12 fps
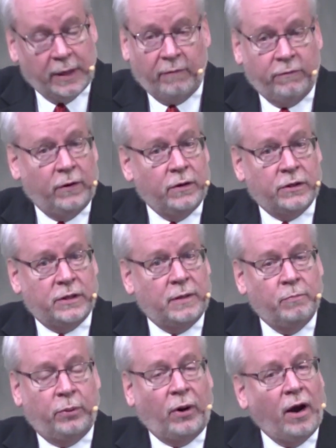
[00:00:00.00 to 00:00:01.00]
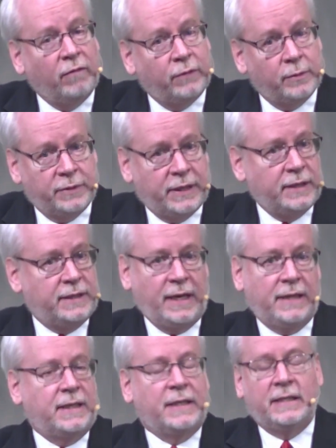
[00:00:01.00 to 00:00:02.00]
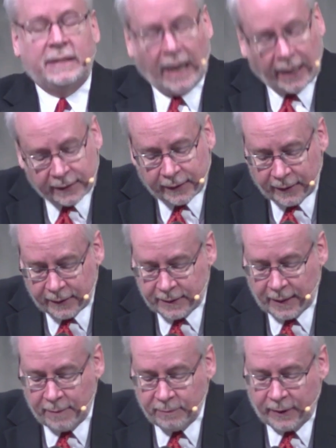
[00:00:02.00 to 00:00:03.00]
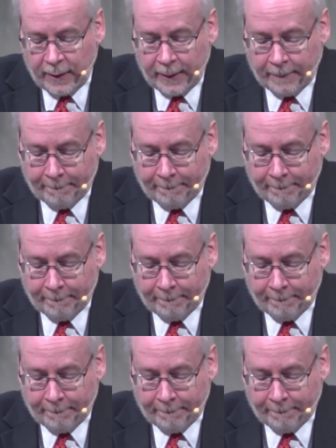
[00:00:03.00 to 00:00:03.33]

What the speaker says: a verse in Proverbs that says exactly the same thing.